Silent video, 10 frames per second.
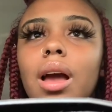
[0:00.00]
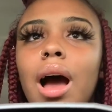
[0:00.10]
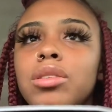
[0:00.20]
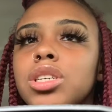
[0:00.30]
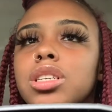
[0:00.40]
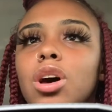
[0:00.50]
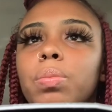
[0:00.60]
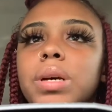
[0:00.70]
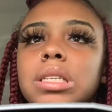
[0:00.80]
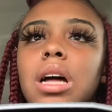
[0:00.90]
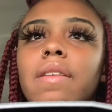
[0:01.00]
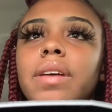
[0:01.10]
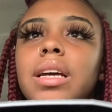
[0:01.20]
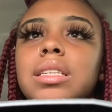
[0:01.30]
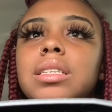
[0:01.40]
I was just so pissed off.
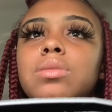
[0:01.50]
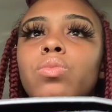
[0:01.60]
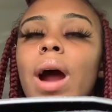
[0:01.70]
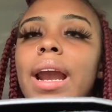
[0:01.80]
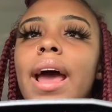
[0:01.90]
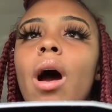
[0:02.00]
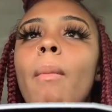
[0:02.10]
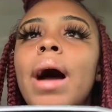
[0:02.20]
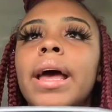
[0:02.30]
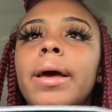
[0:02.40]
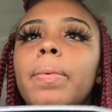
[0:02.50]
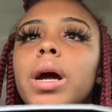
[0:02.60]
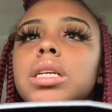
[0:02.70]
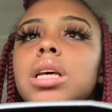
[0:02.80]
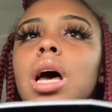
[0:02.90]
And right now my hip
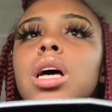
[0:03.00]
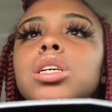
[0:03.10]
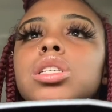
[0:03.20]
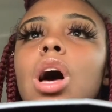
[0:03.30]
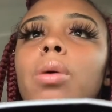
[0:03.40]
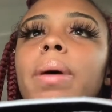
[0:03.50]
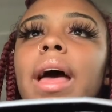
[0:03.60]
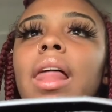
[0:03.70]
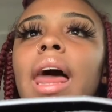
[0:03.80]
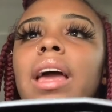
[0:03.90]
hurts so bad.